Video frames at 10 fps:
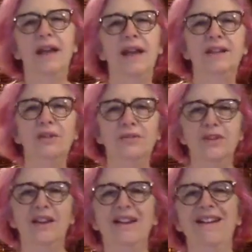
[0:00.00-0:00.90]
it's over
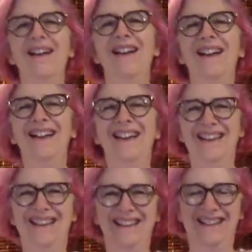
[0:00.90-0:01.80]
there.
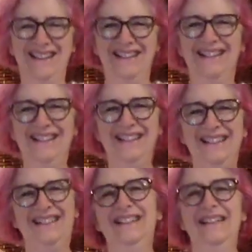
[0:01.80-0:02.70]

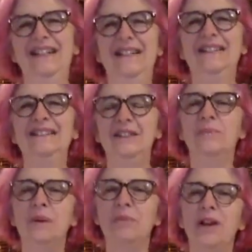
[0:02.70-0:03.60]
Do you
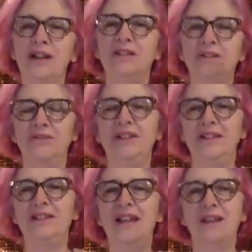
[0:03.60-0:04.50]
remember how to do yin
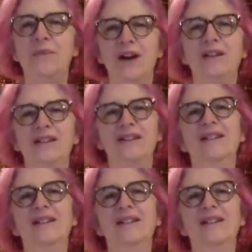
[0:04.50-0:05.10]
yang water?